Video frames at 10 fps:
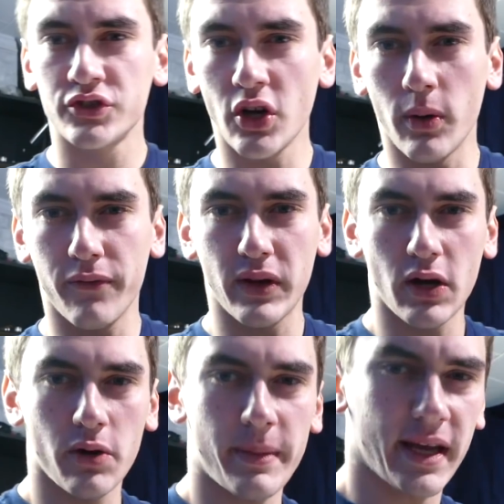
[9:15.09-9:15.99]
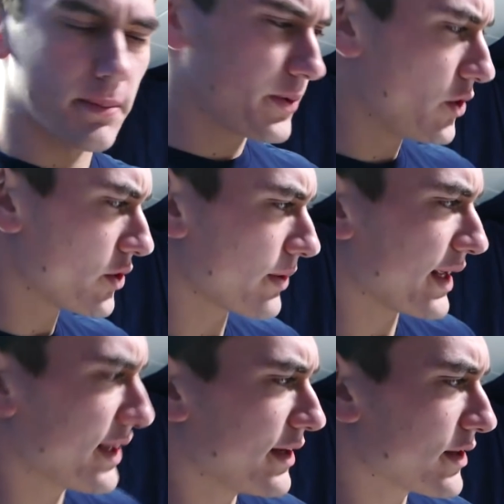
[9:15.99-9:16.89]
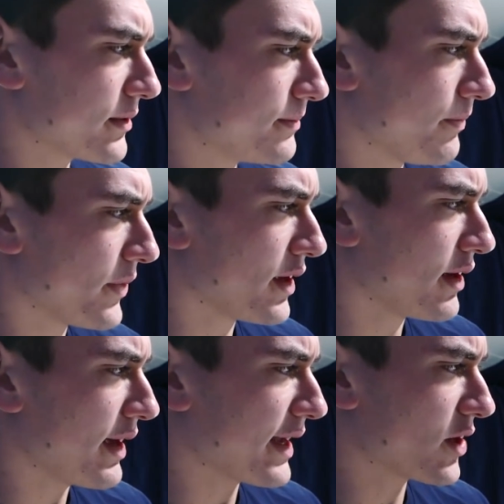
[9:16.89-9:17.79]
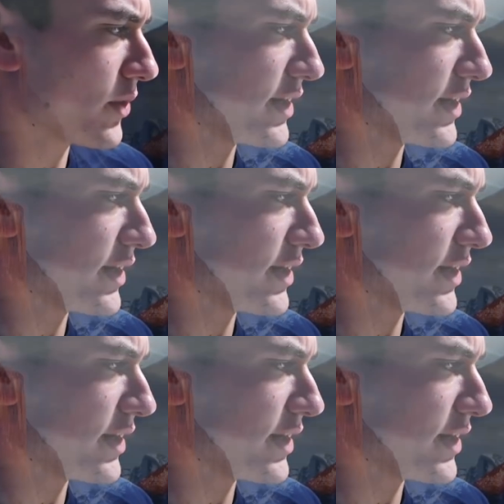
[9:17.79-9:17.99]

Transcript: So if we go in my computer right here and go